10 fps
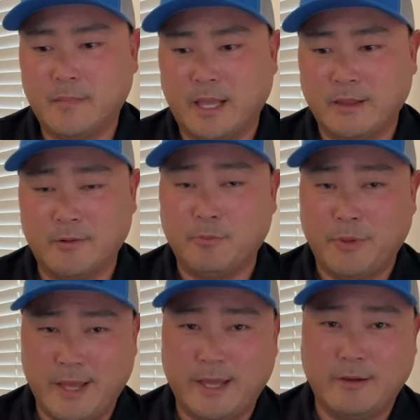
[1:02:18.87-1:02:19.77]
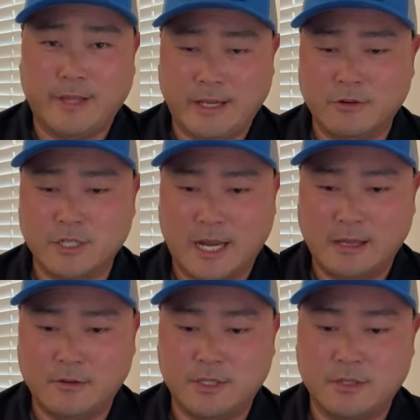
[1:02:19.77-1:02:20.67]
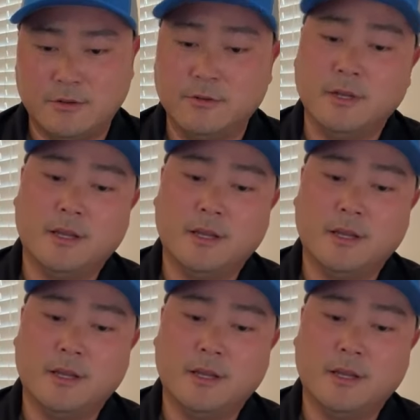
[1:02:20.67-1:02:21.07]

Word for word: And they're big when they go shallow too.